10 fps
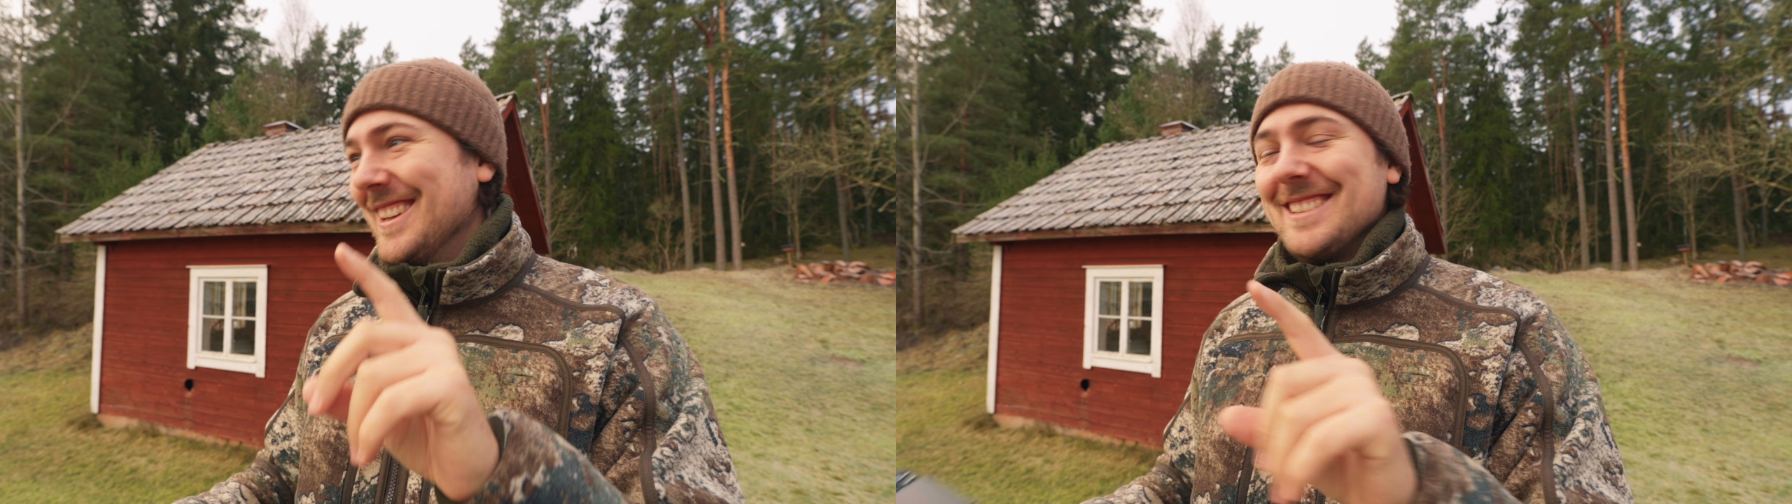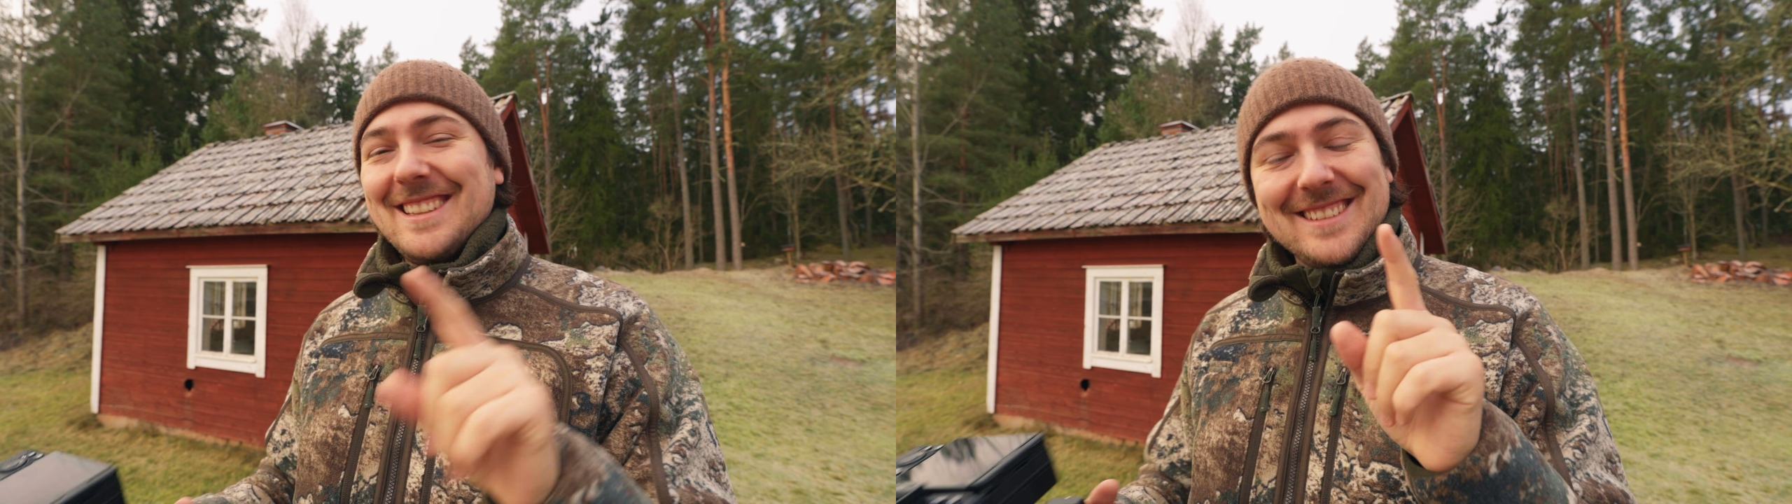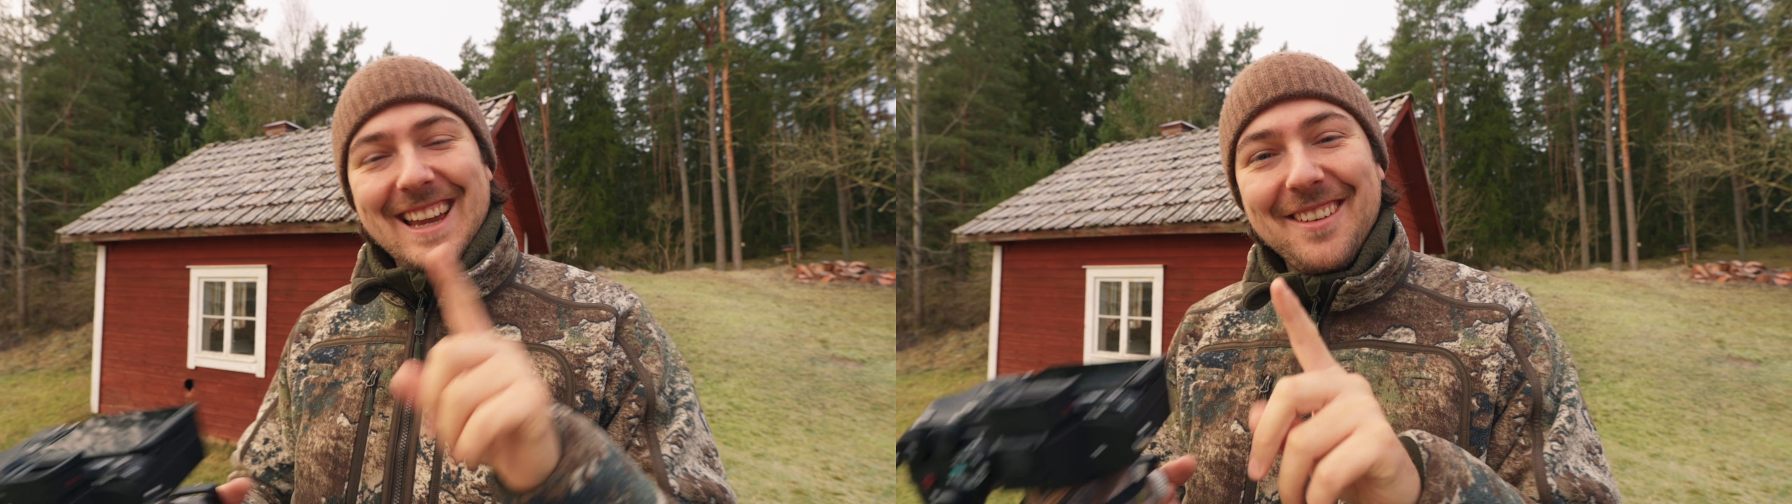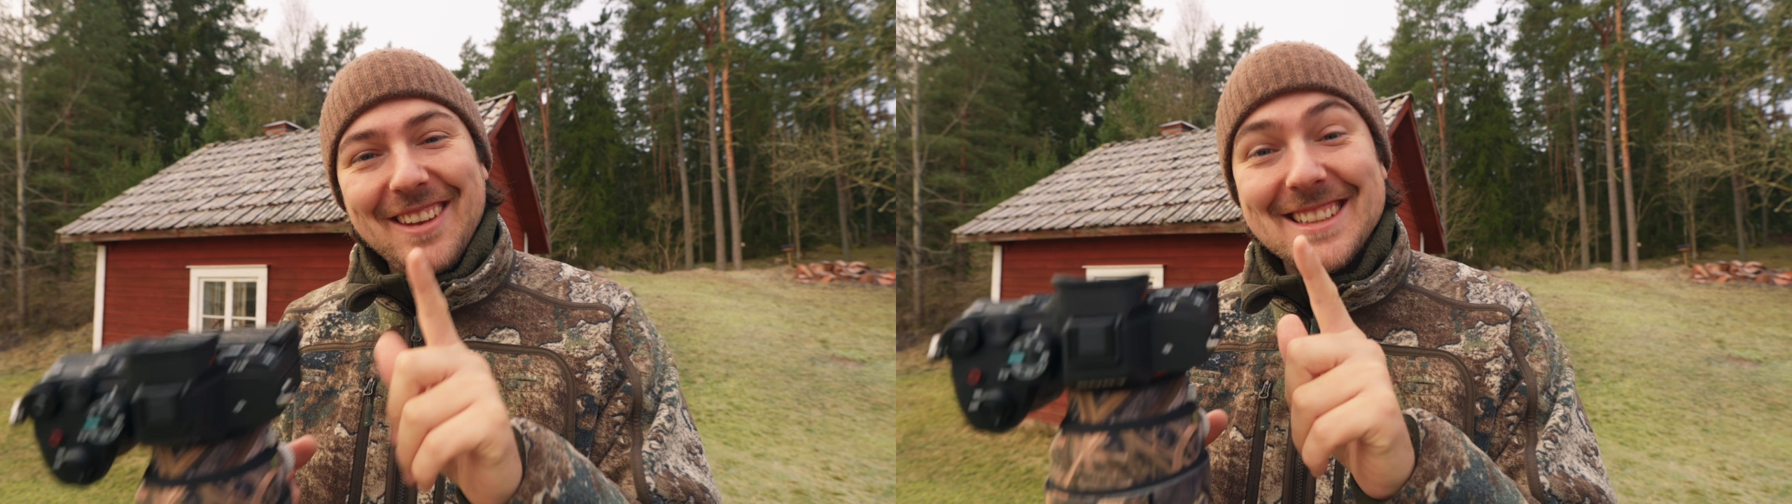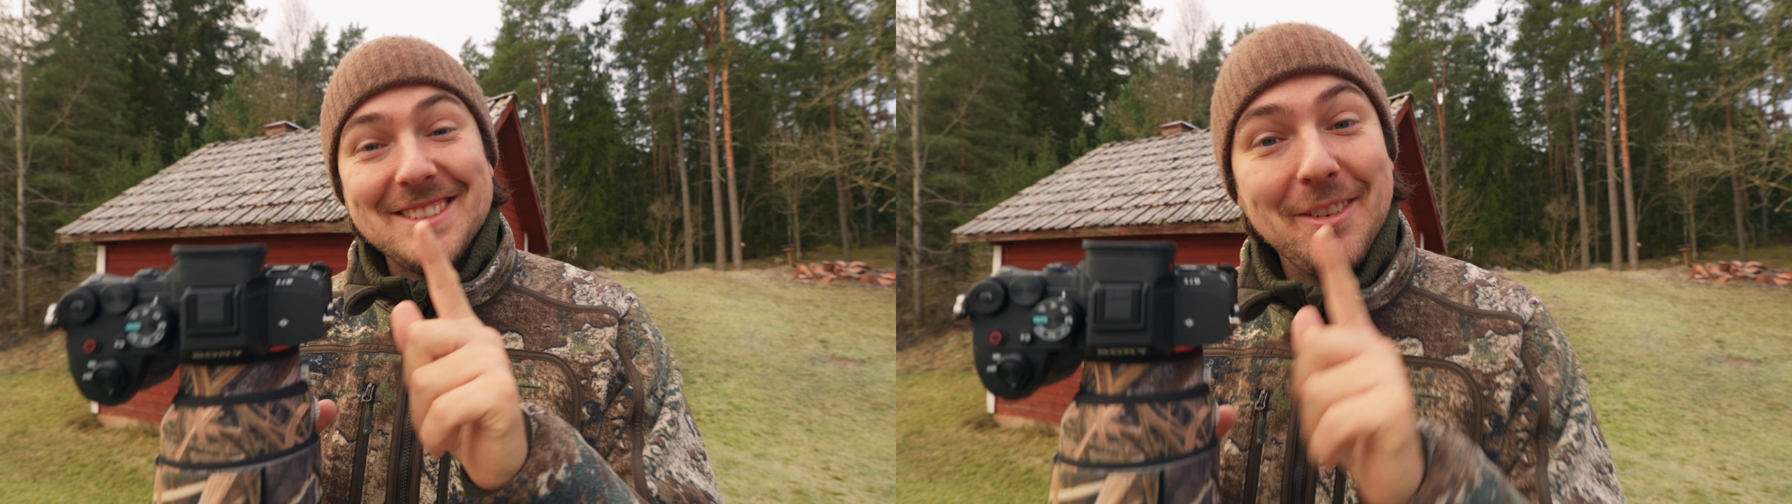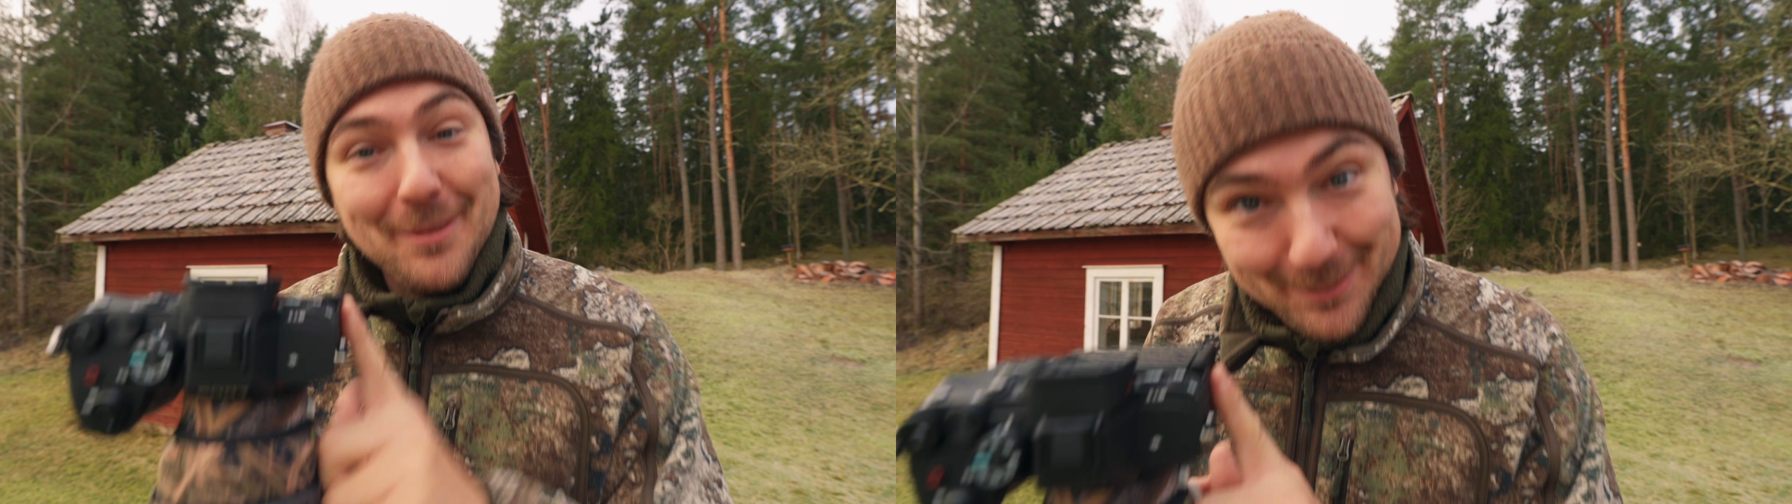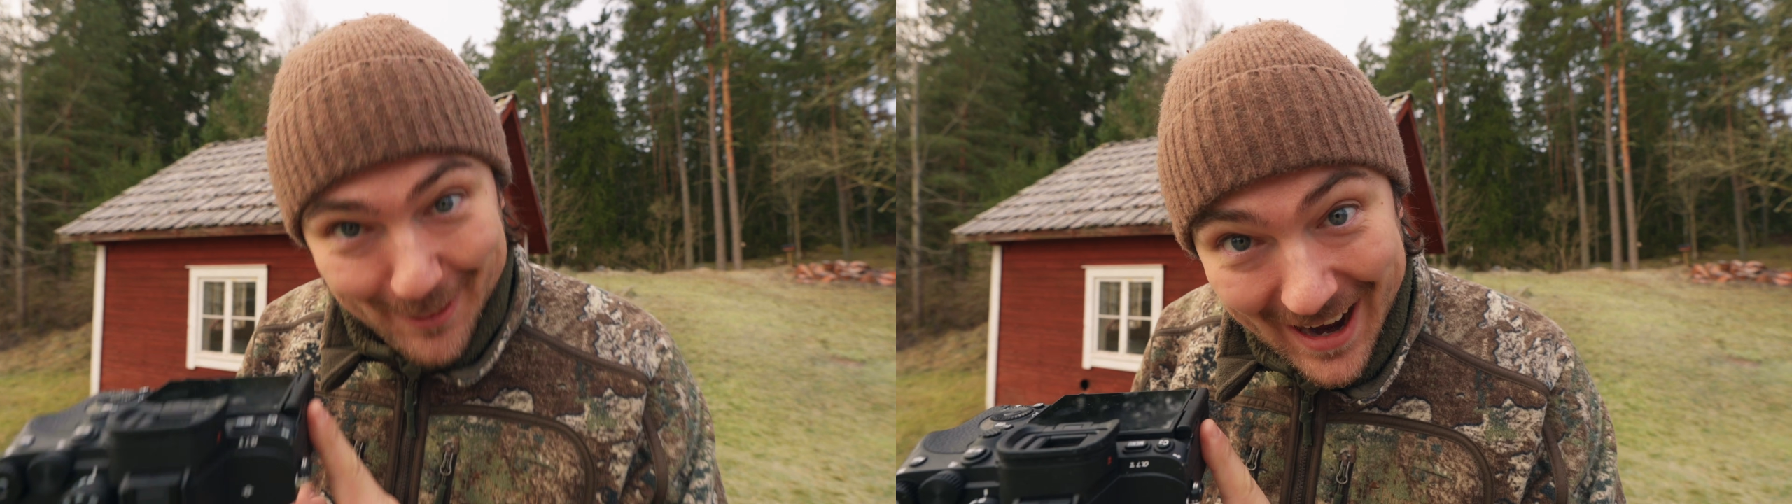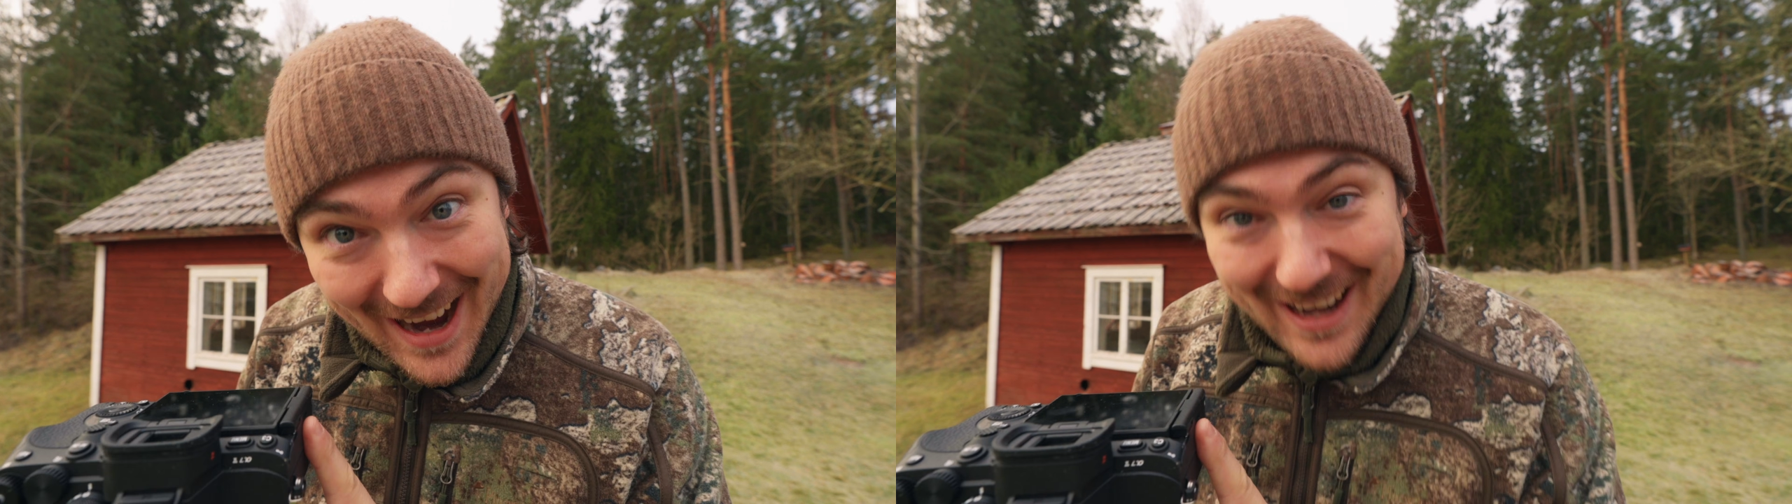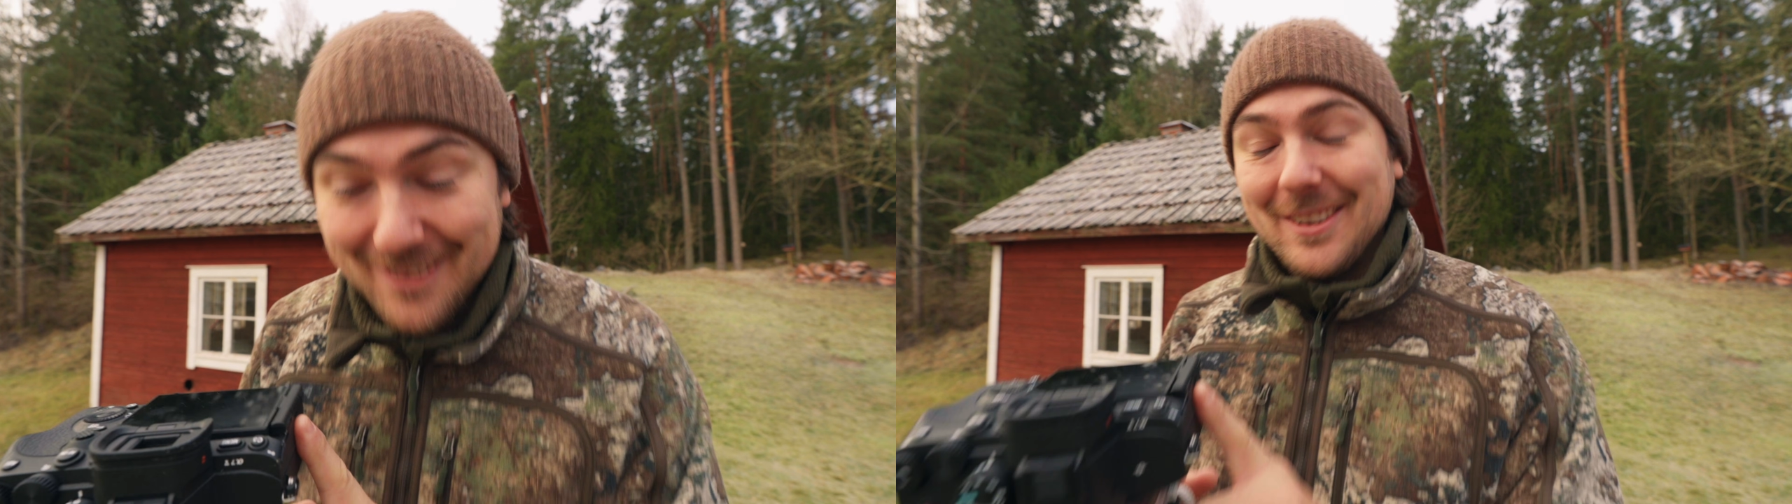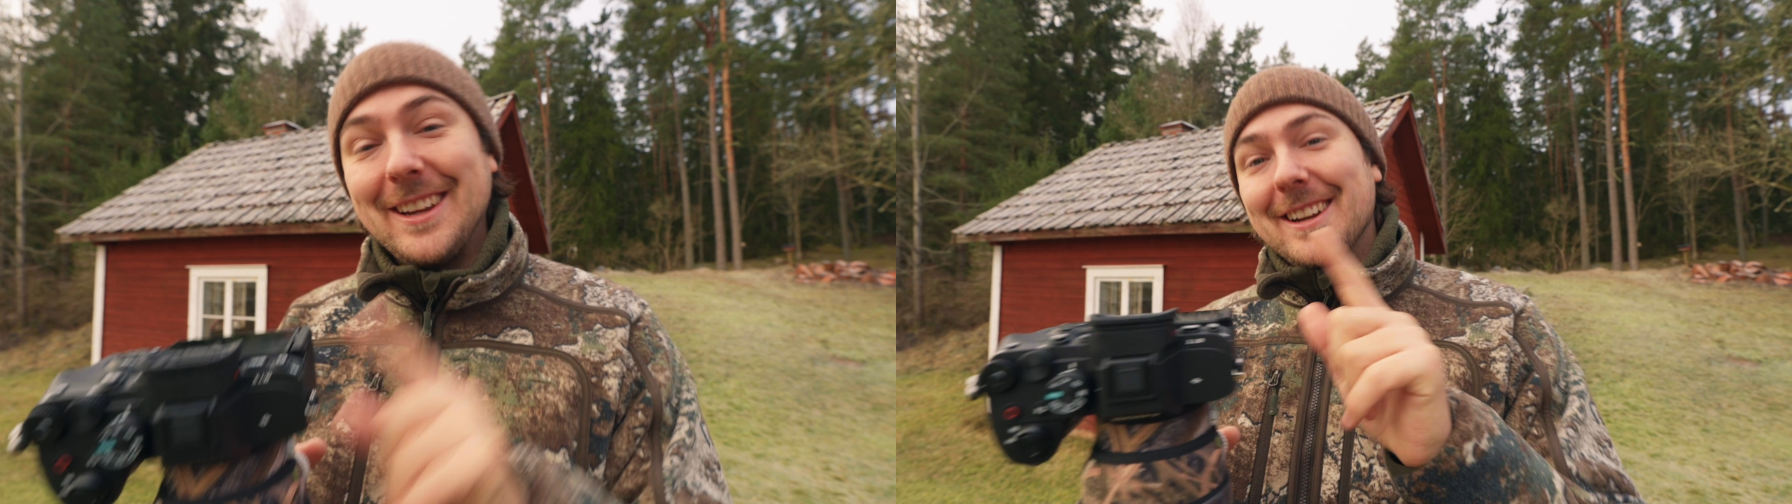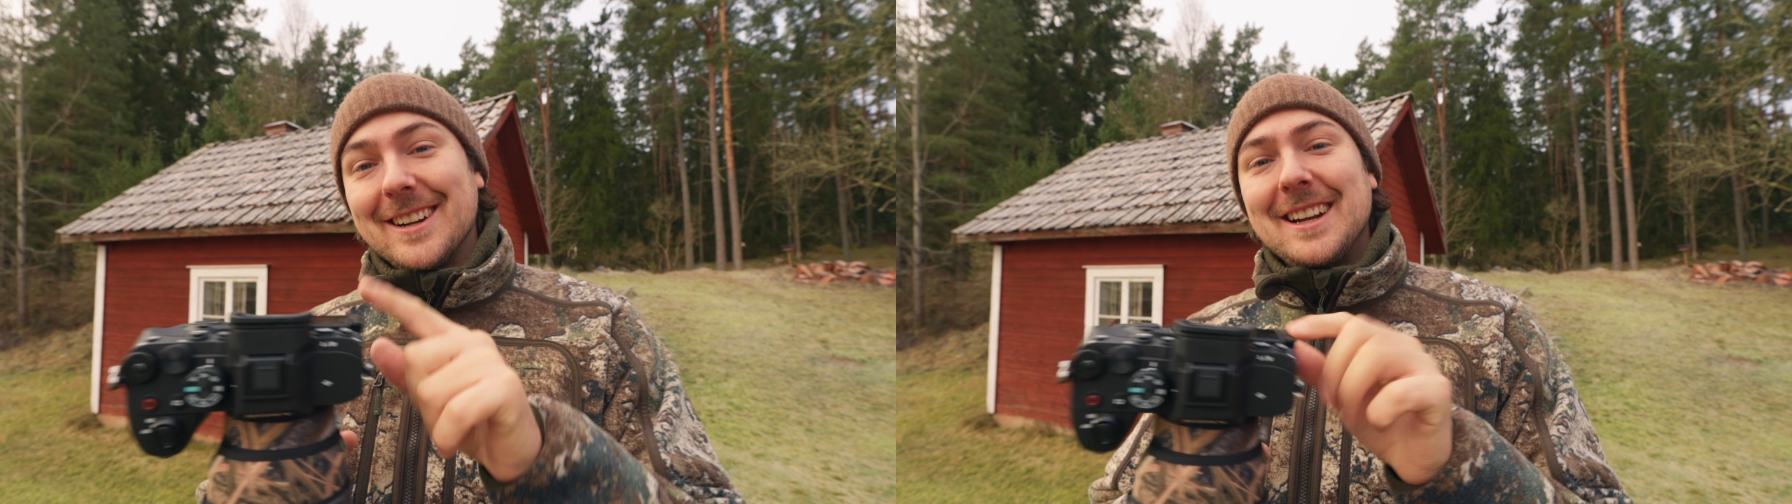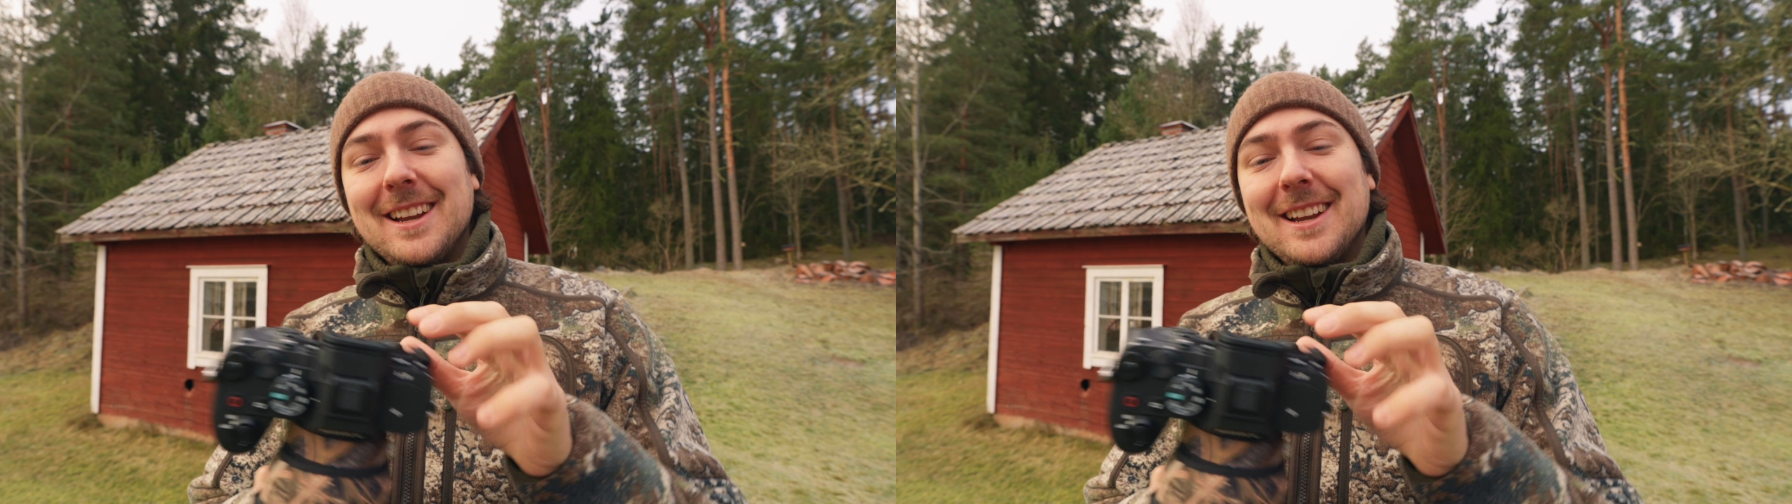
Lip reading: since I have the A7V here,